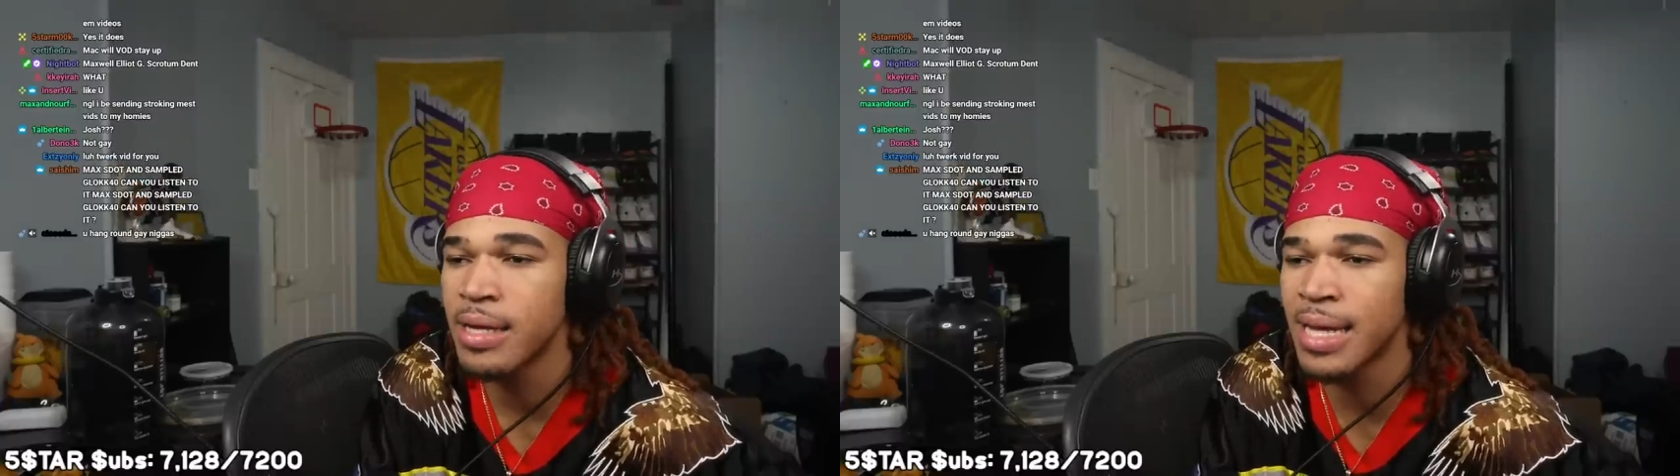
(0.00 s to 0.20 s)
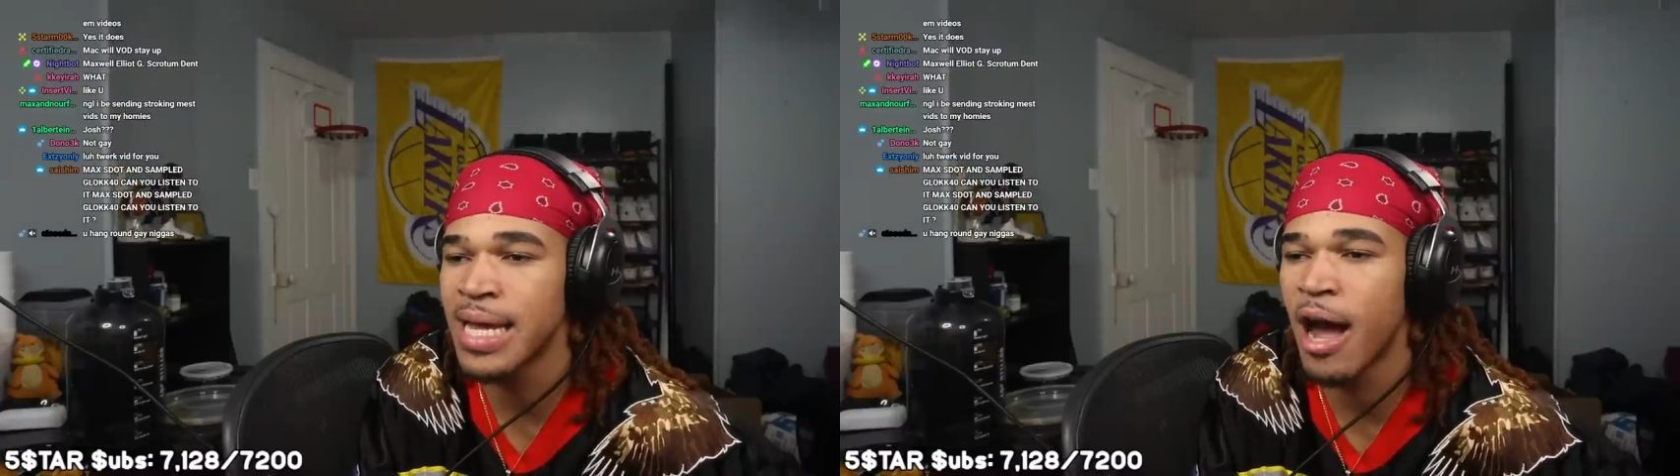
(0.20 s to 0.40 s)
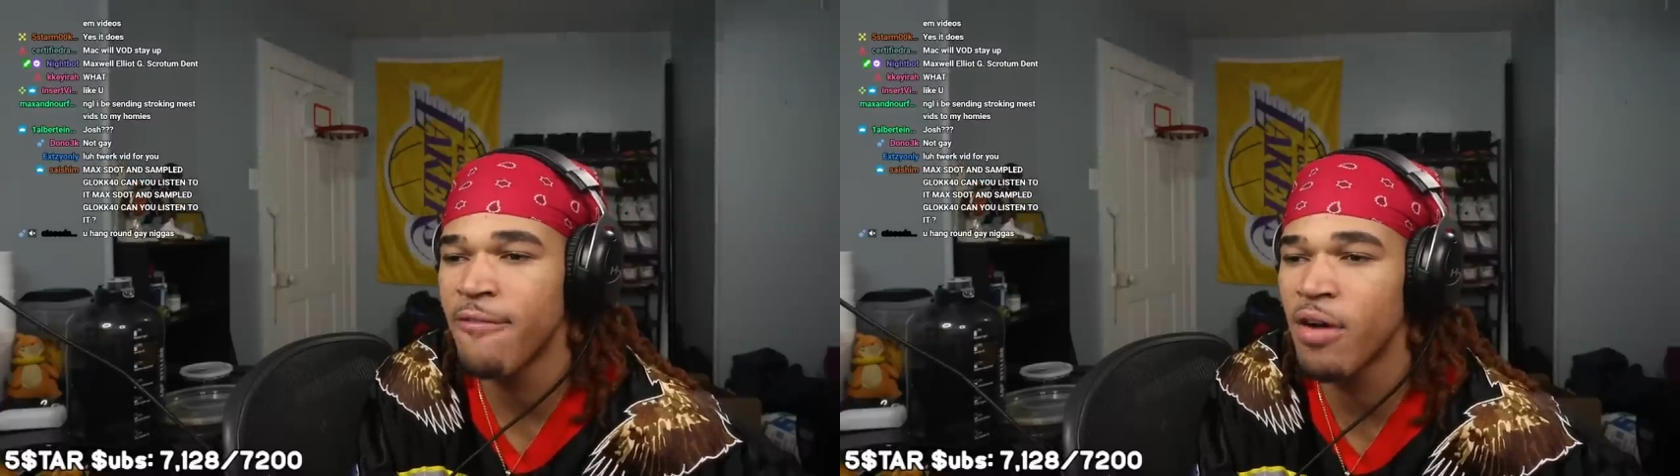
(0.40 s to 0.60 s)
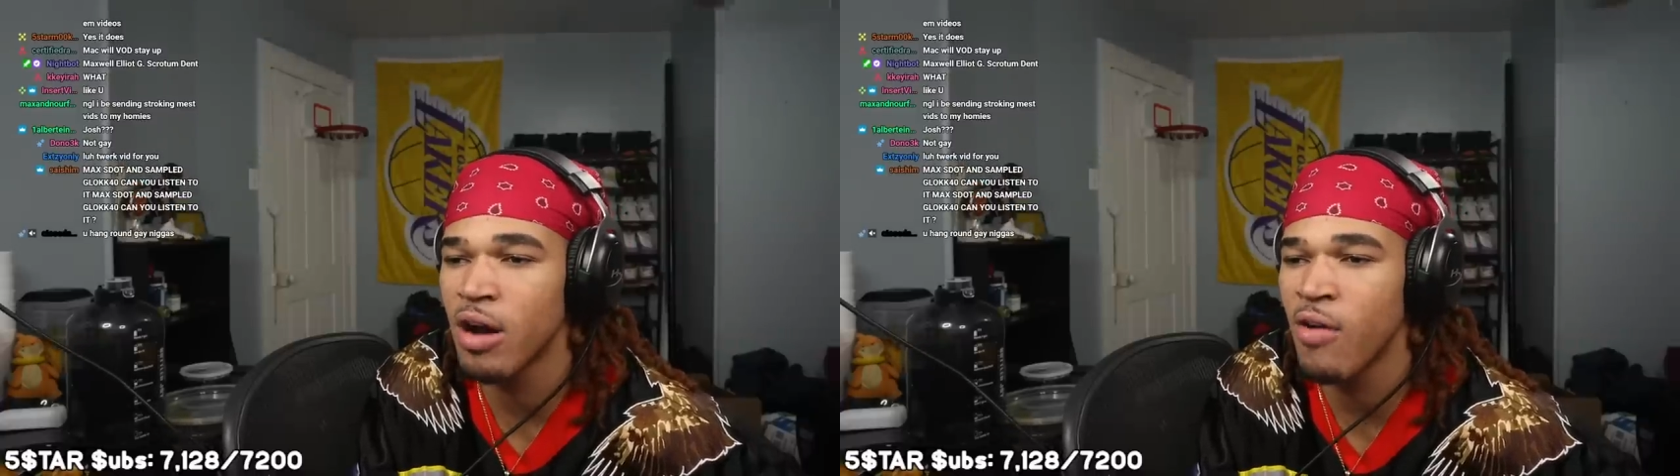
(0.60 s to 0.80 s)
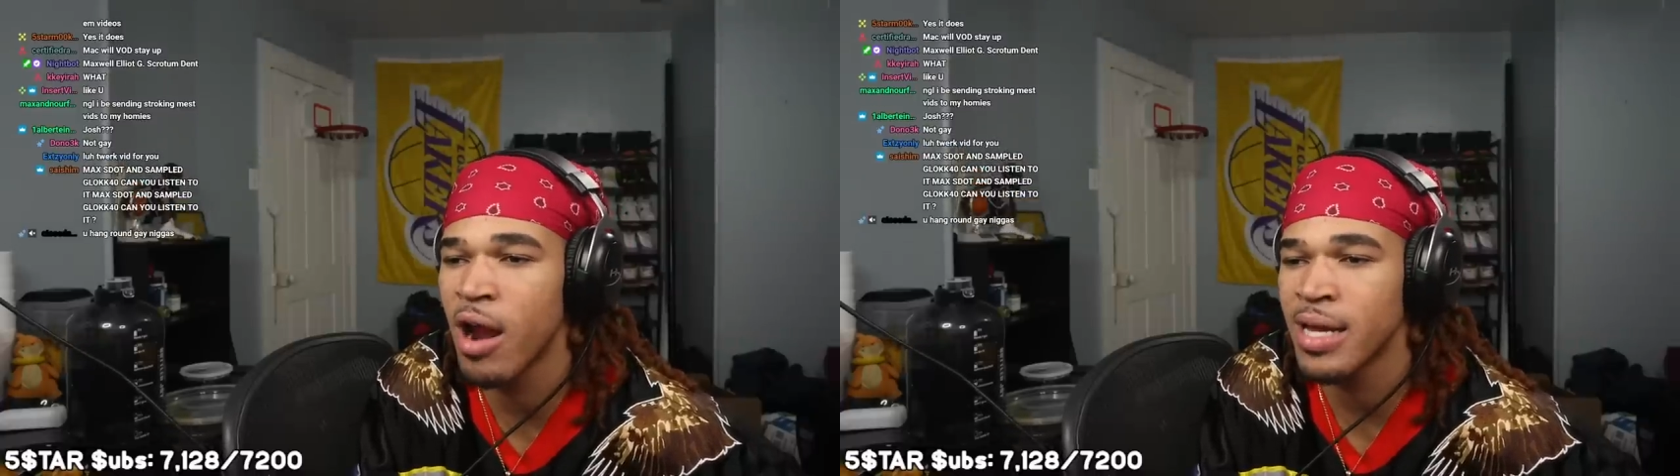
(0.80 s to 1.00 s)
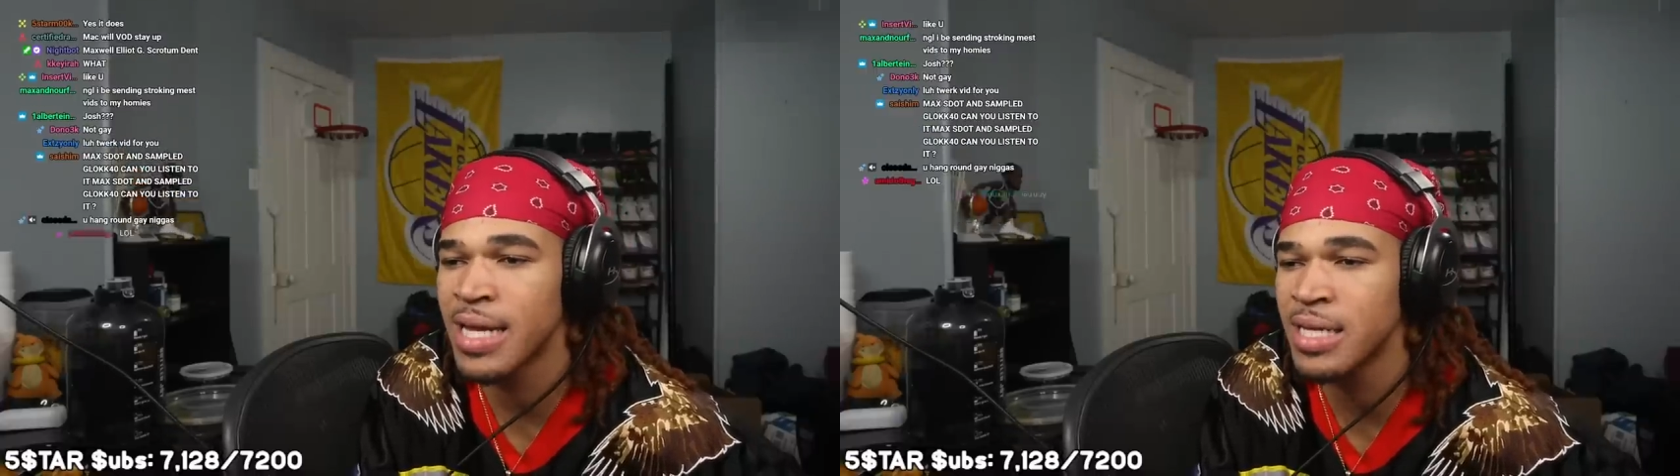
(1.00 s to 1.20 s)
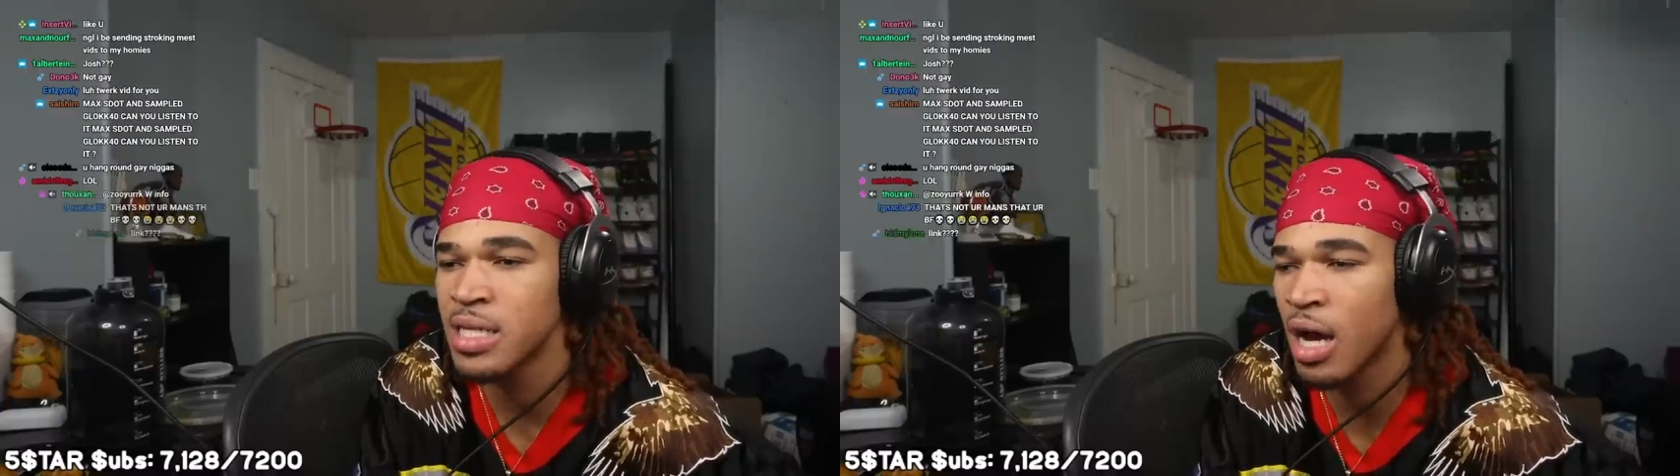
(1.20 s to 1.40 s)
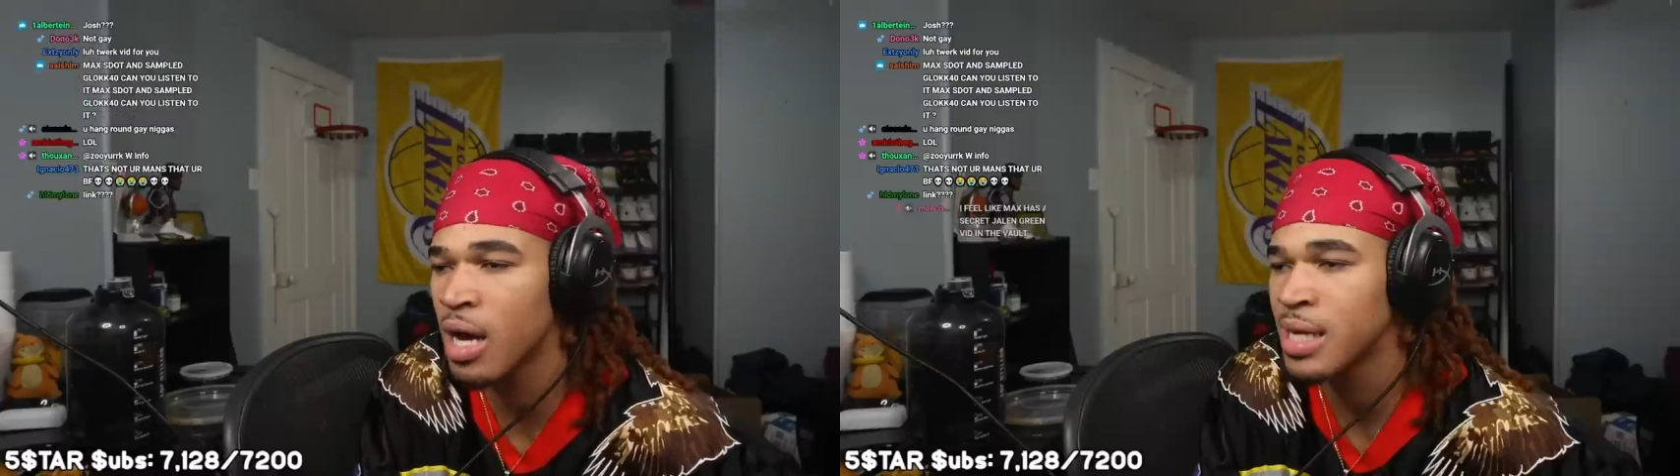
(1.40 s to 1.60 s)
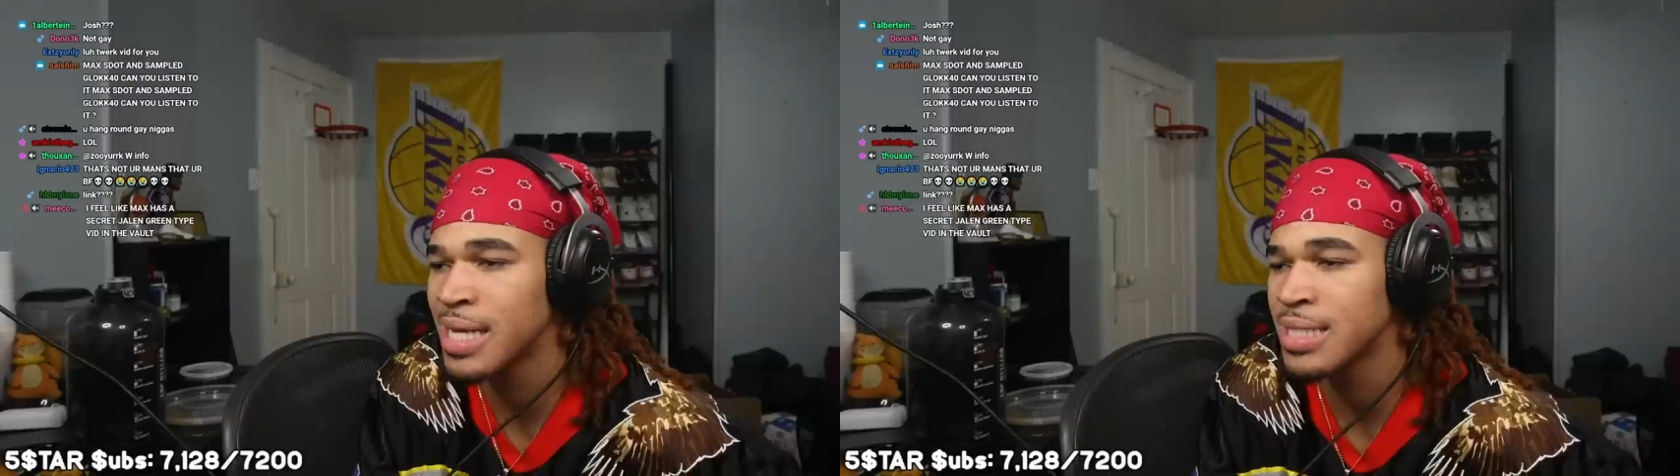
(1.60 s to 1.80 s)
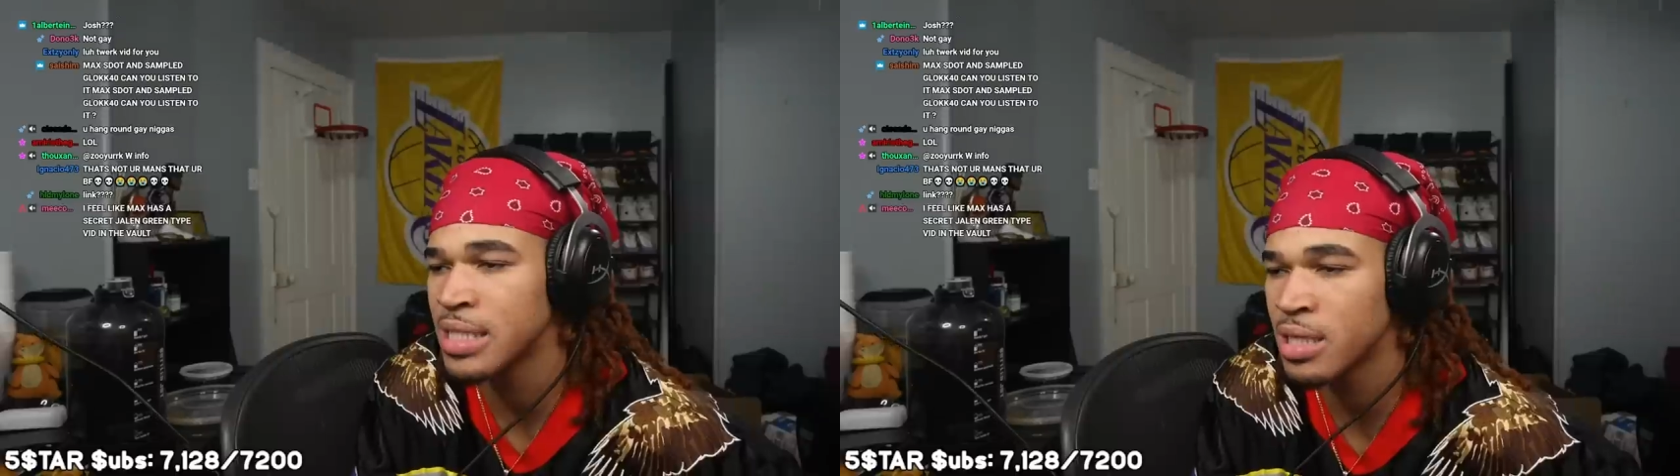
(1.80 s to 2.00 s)
Like y'all around and kiss y'all,
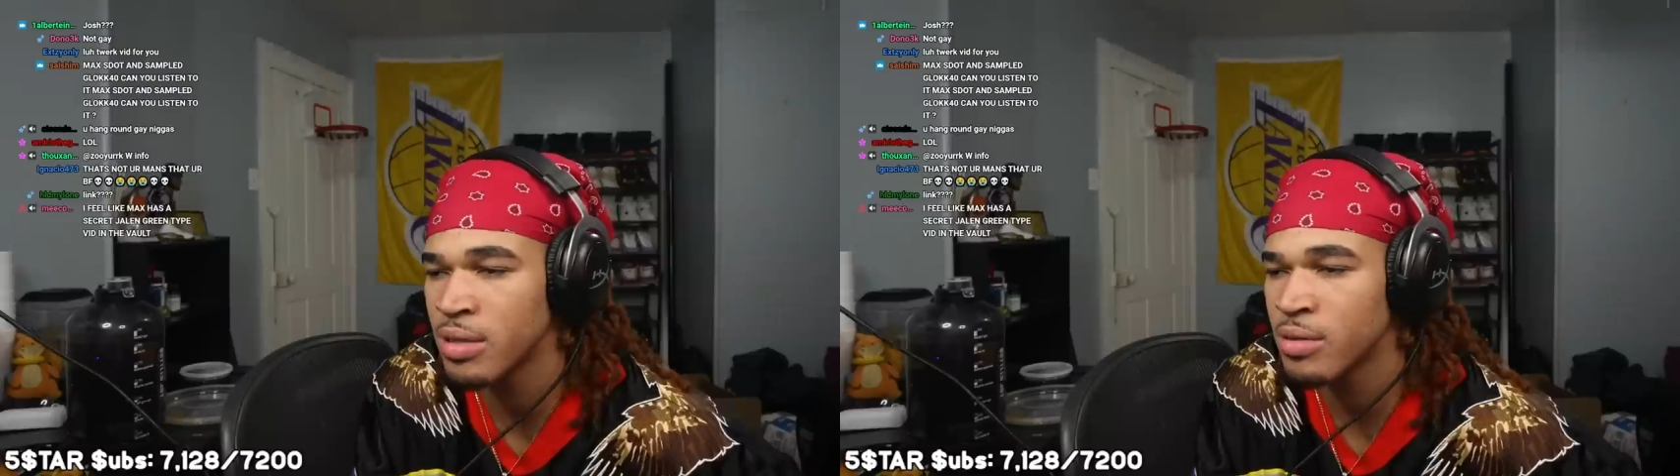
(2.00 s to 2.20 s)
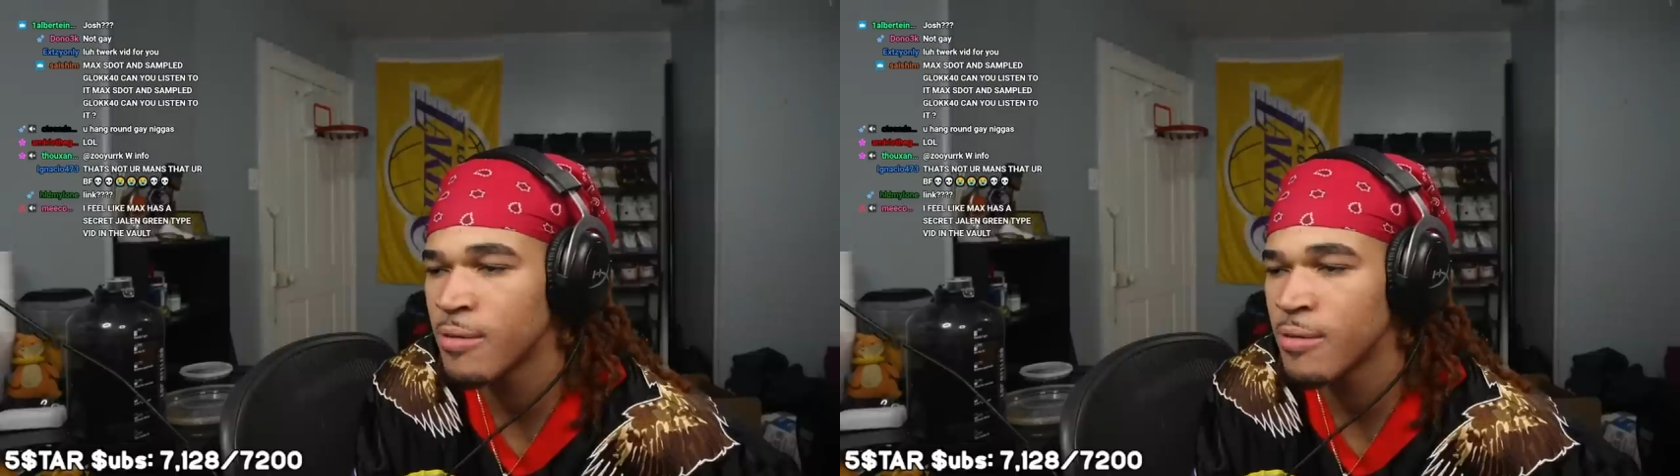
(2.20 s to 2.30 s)
kiss each other.